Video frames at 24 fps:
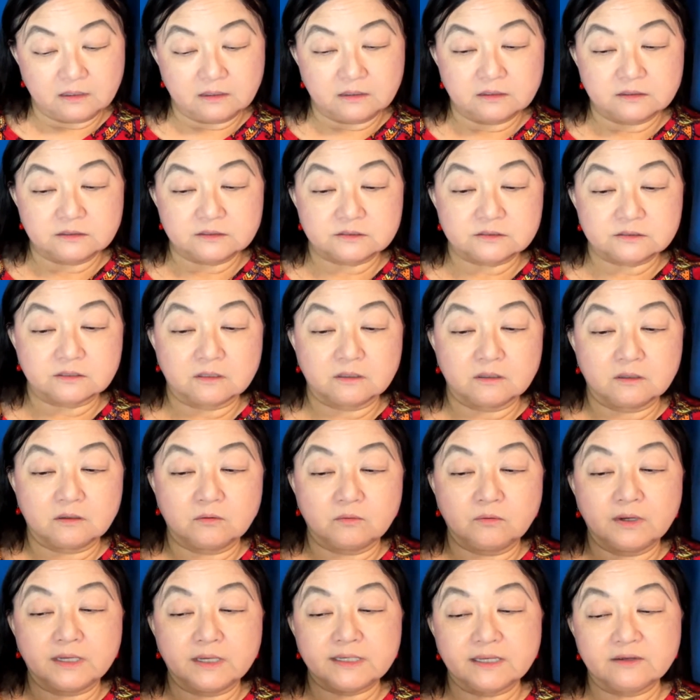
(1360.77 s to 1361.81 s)
So,
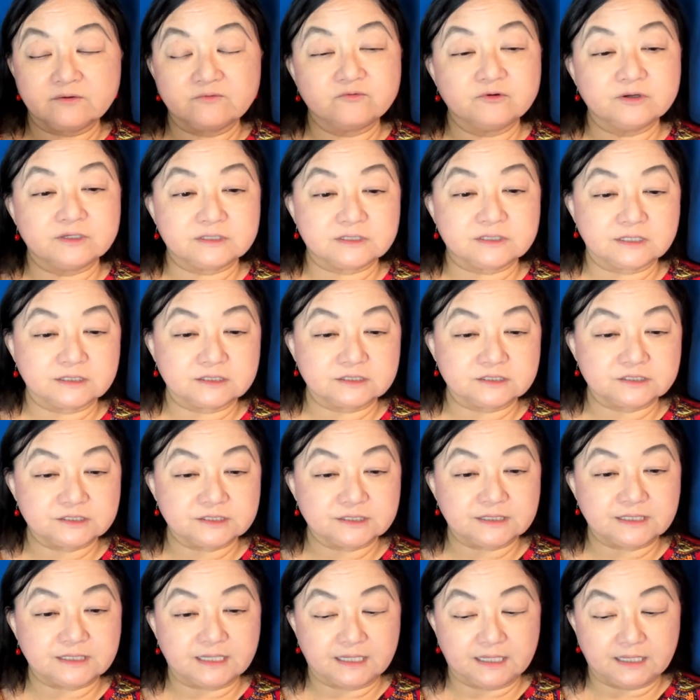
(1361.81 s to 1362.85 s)
what have we done
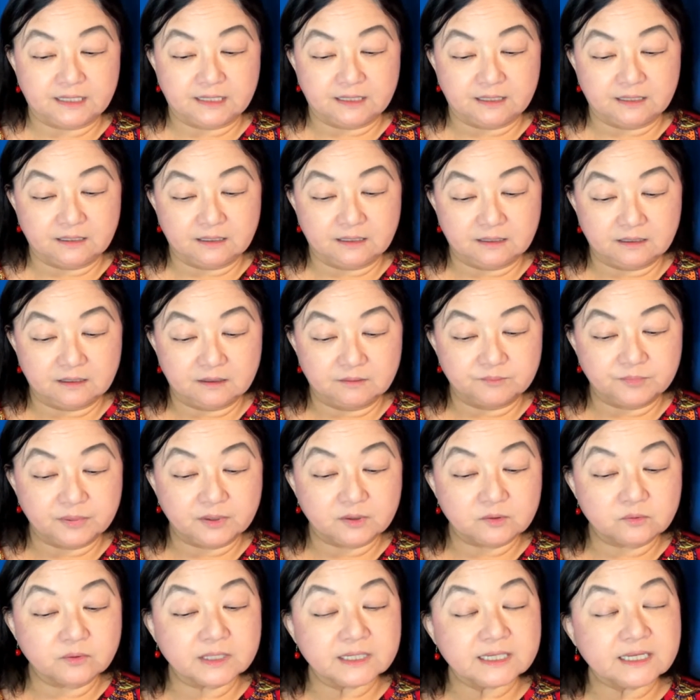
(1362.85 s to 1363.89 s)
today? But
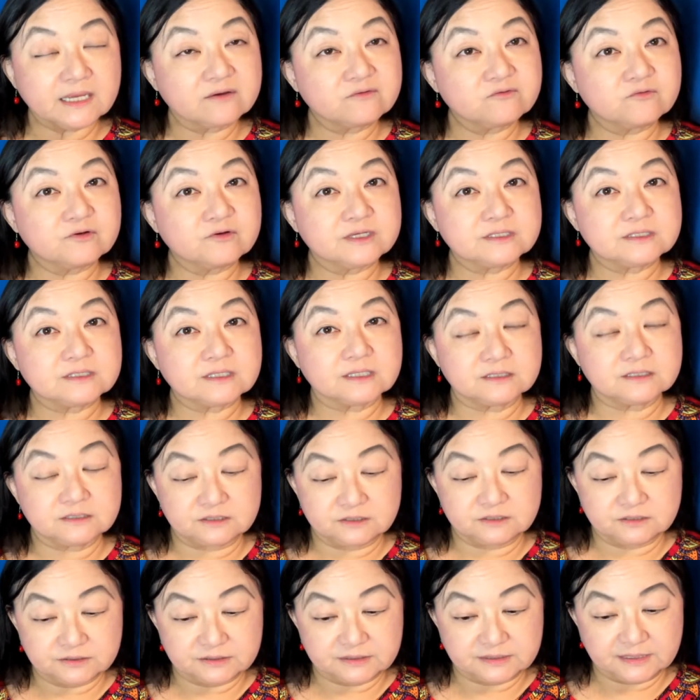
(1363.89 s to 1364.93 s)
what have we done
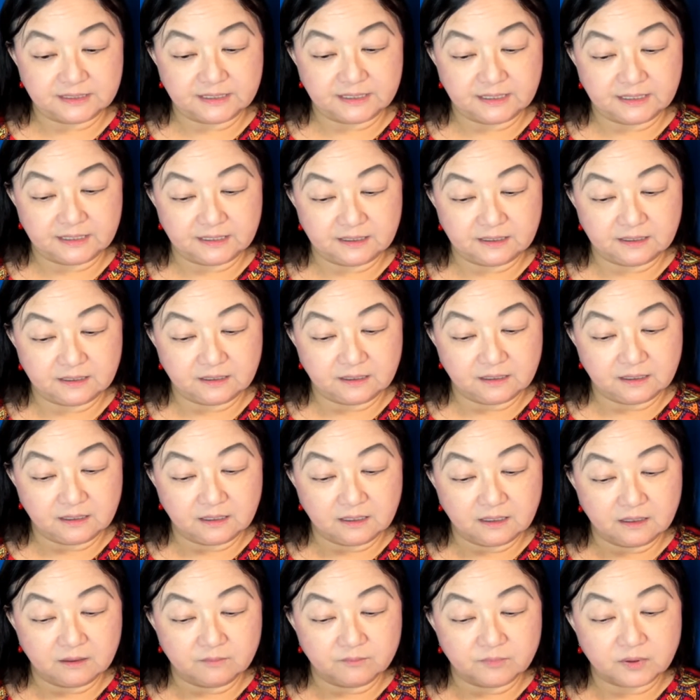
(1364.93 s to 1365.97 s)
today?
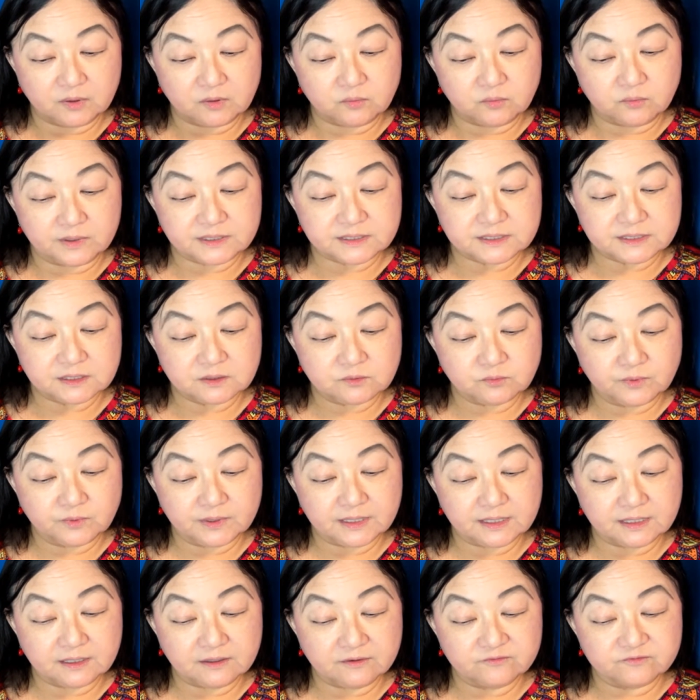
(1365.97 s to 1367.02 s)
But what did we
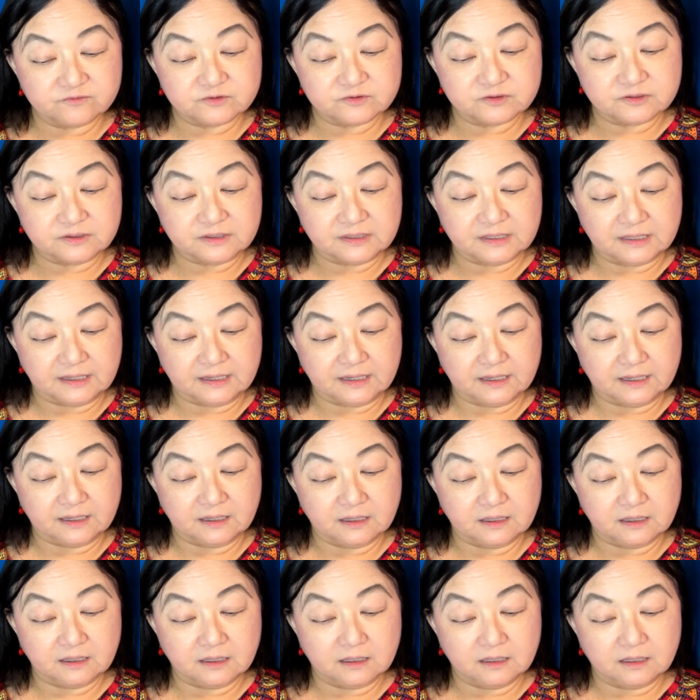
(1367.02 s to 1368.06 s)
give today?
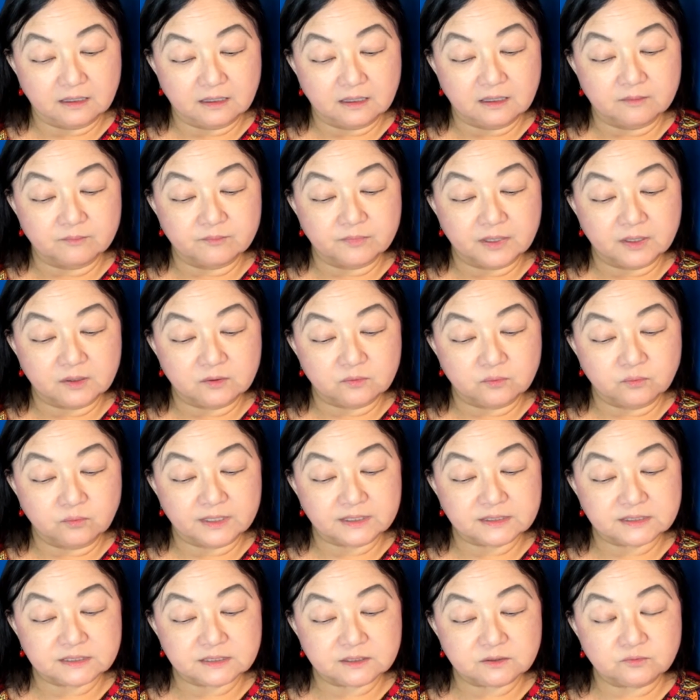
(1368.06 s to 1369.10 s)
But
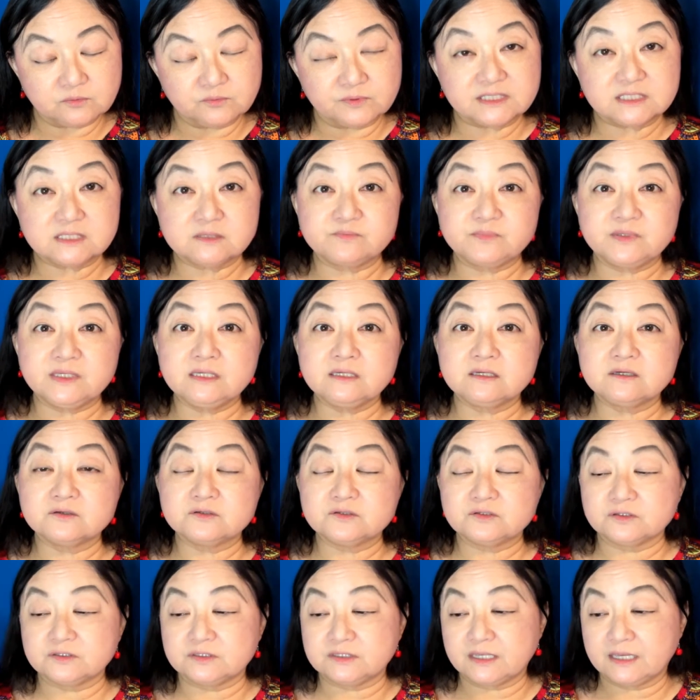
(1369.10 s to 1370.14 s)
what did we speak
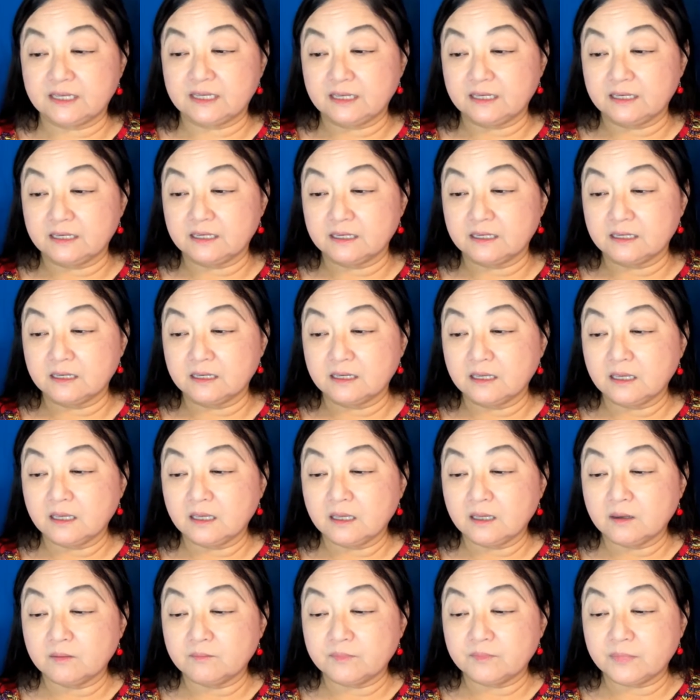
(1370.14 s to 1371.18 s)
today?
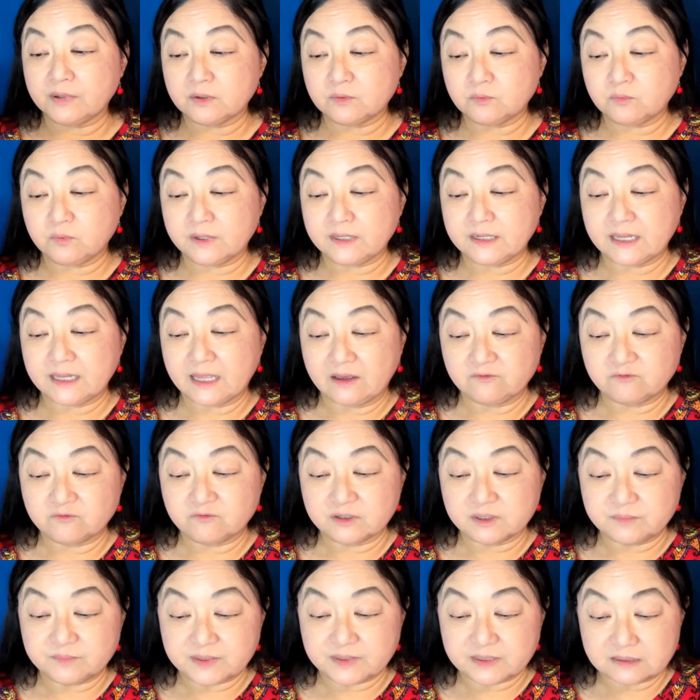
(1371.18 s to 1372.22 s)
But what have we
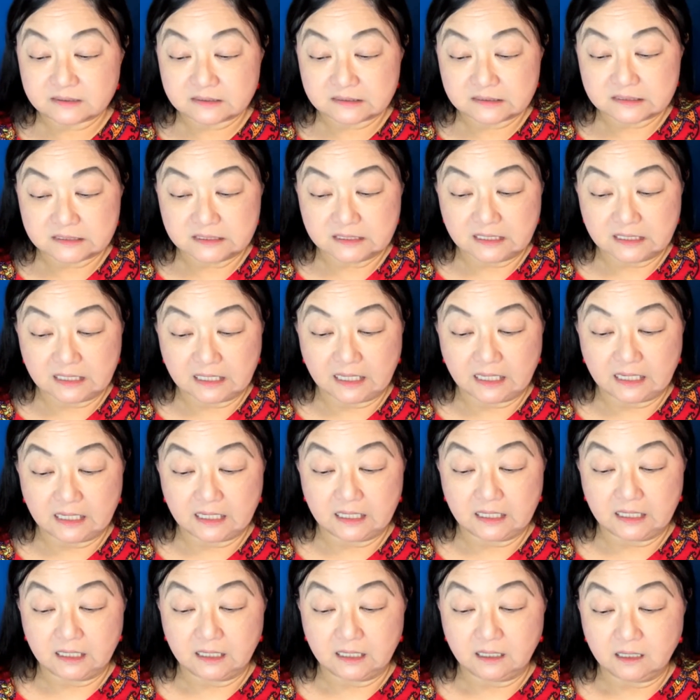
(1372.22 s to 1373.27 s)
been today?
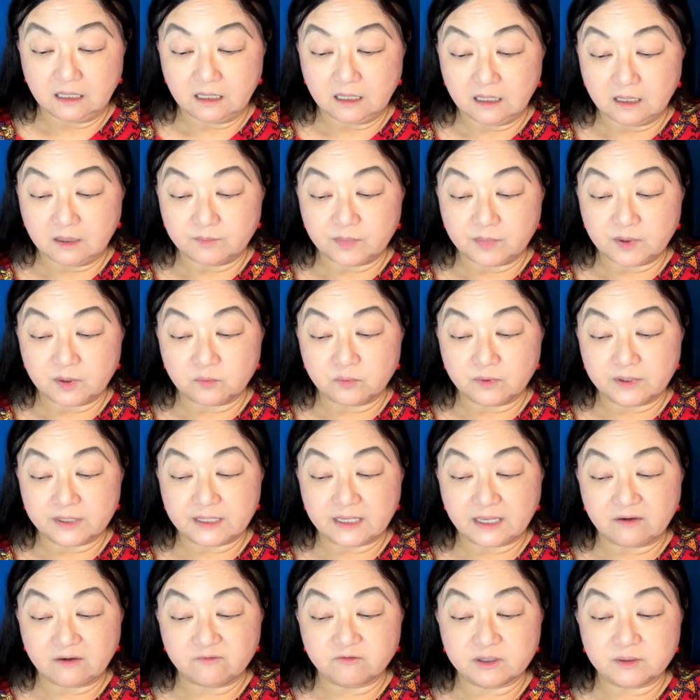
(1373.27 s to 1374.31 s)
But what
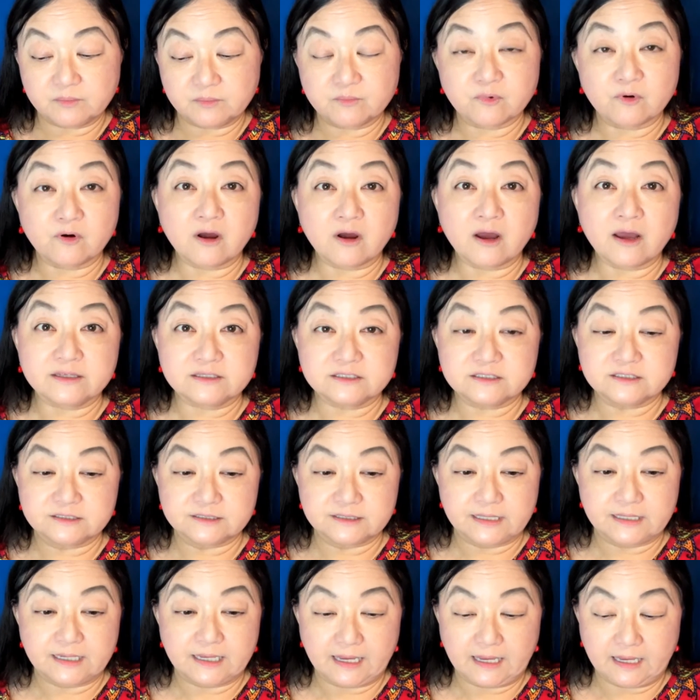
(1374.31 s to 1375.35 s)
have we brought
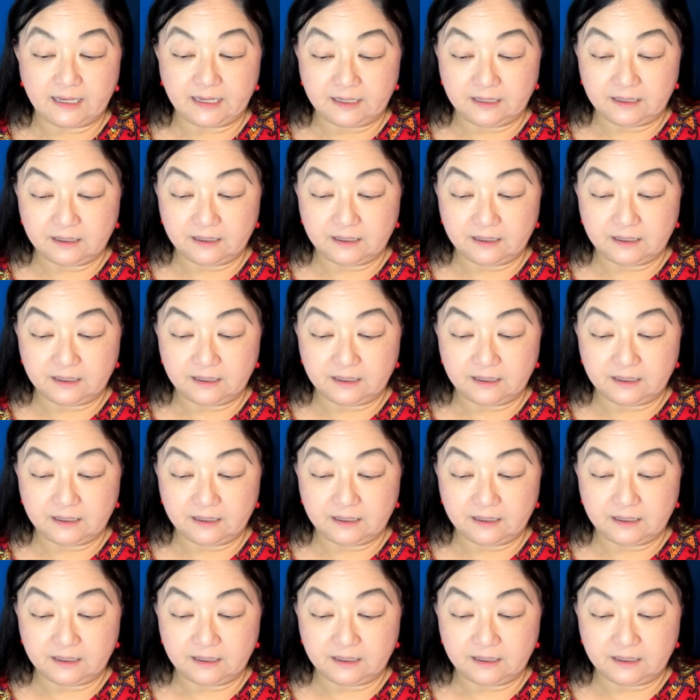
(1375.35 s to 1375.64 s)
today?